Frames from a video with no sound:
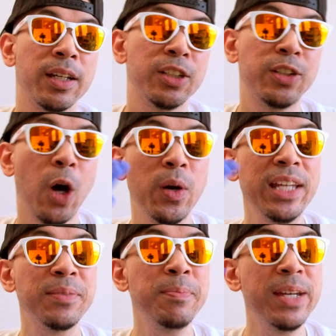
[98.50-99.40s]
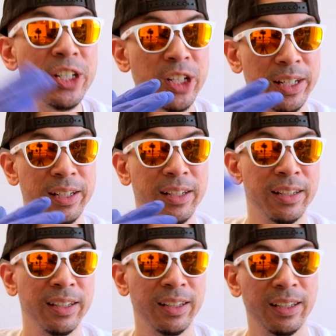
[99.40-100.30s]
So his mission
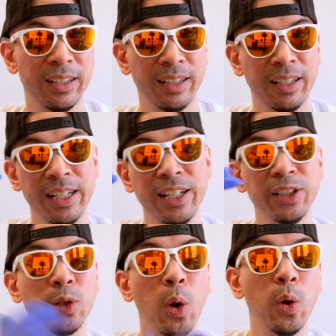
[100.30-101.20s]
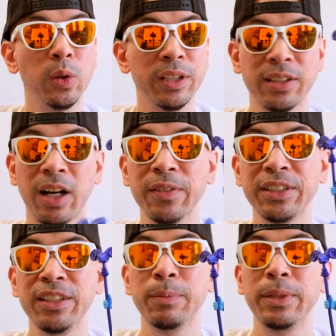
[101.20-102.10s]
and his goal is
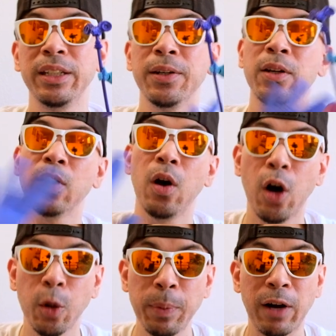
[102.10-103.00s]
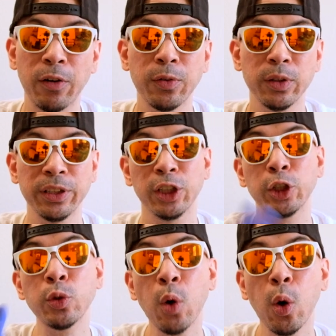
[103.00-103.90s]
obviously to be all-powerful and to
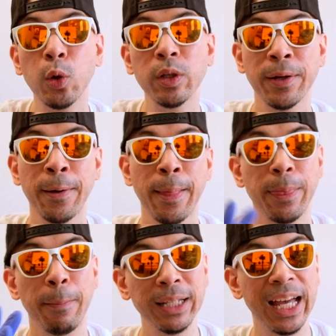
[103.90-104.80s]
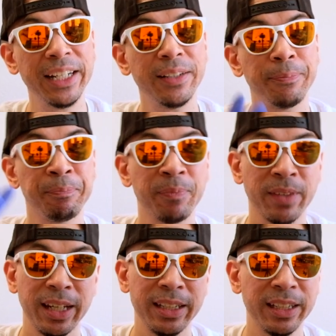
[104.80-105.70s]
control the planet
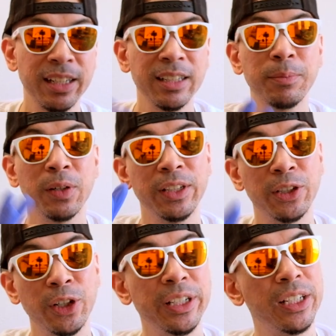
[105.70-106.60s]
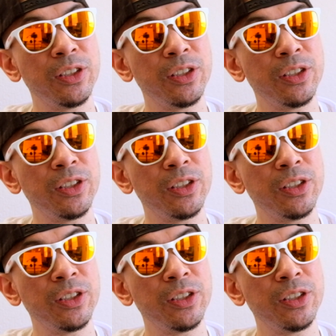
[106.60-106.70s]
and the kingdom of Eternia.